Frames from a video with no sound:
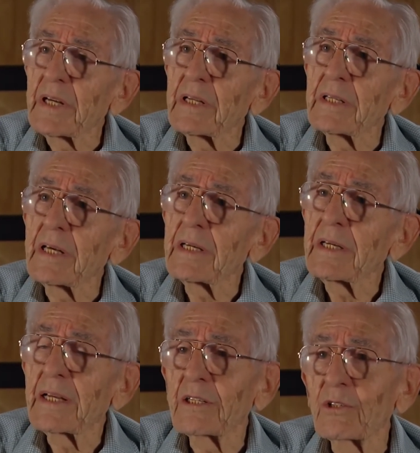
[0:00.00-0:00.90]
and they
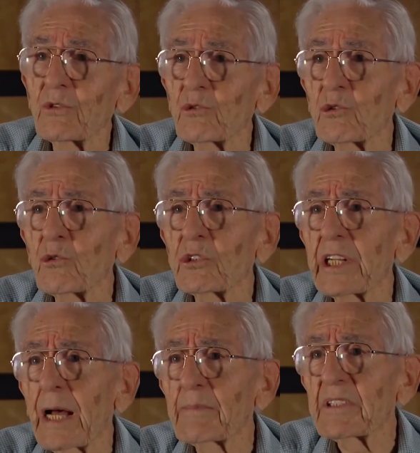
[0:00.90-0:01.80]
had to lose 2
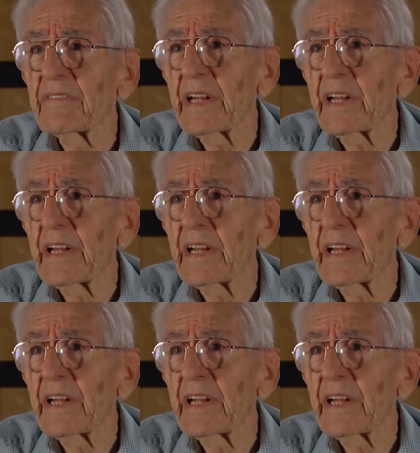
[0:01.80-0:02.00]
stops of